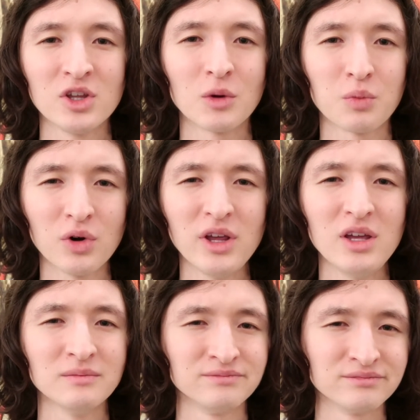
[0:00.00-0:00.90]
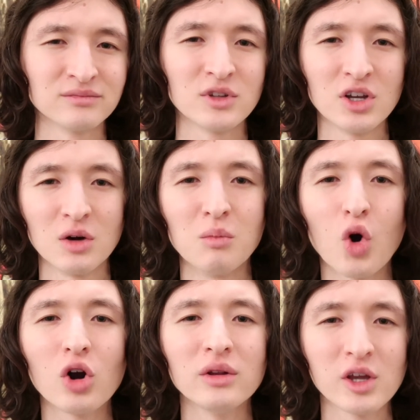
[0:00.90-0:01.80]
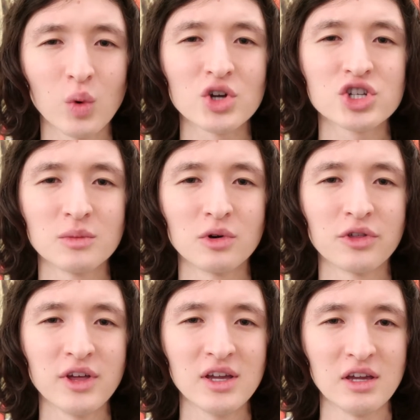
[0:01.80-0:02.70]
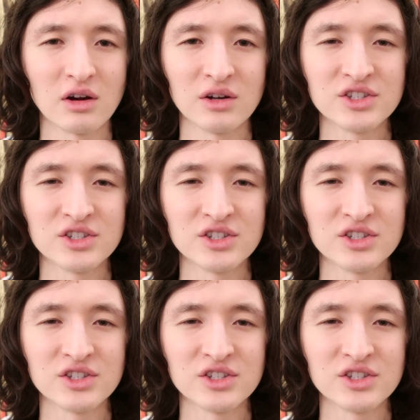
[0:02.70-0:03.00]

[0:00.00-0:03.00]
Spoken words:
you know, pretty, you know, morally questionable thing here.